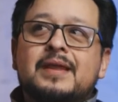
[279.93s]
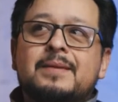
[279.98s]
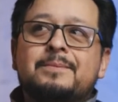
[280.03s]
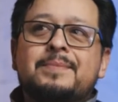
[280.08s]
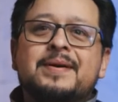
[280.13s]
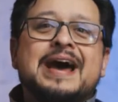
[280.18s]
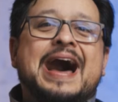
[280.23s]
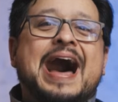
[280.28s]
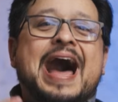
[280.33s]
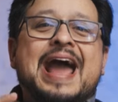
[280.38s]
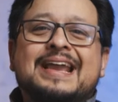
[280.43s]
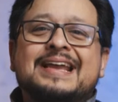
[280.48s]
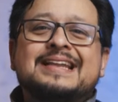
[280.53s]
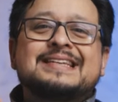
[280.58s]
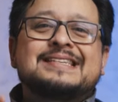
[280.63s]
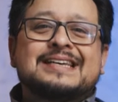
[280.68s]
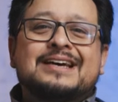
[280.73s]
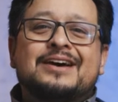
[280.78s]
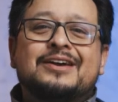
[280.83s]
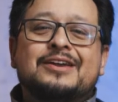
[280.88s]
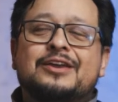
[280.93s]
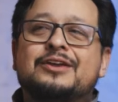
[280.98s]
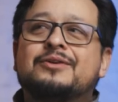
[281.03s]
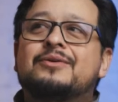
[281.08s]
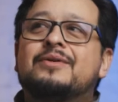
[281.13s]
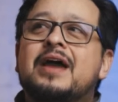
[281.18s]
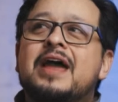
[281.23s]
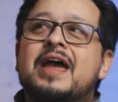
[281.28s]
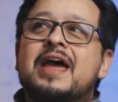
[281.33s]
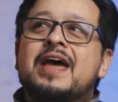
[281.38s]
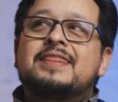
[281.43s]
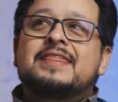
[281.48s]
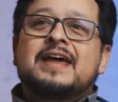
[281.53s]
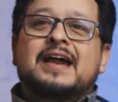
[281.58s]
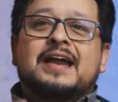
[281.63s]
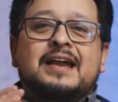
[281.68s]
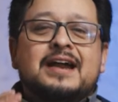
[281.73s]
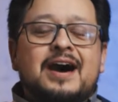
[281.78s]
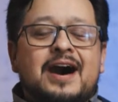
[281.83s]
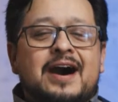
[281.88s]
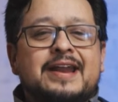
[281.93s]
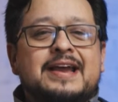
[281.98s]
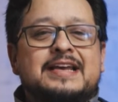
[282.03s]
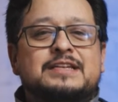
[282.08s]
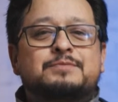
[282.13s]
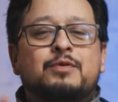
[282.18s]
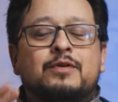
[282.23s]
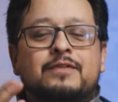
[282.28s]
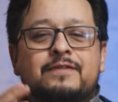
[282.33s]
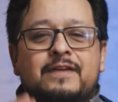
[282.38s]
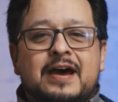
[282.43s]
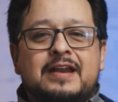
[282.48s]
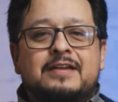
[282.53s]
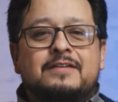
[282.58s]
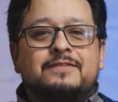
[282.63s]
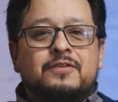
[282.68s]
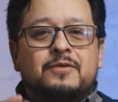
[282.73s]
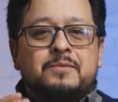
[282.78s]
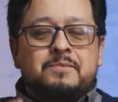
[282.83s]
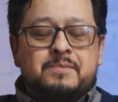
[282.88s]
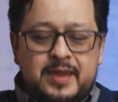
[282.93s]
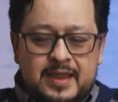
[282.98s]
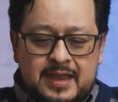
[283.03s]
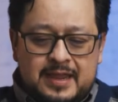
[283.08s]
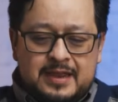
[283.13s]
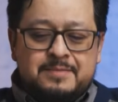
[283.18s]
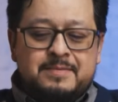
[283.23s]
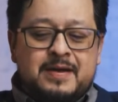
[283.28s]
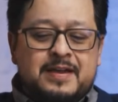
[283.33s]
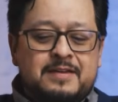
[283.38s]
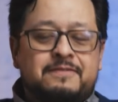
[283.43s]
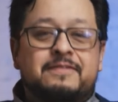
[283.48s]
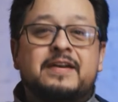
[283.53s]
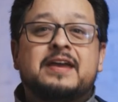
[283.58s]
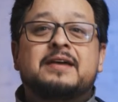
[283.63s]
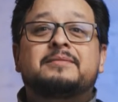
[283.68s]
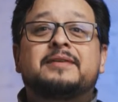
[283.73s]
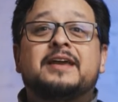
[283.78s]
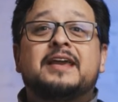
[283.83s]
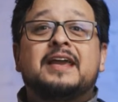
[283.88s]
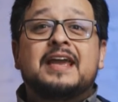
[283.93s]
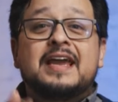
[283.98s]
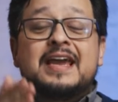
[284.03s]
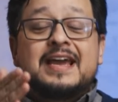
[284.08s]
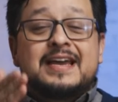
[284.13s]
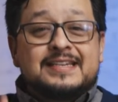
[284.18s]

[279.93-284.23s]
But I can tell you that God has provided for me and my family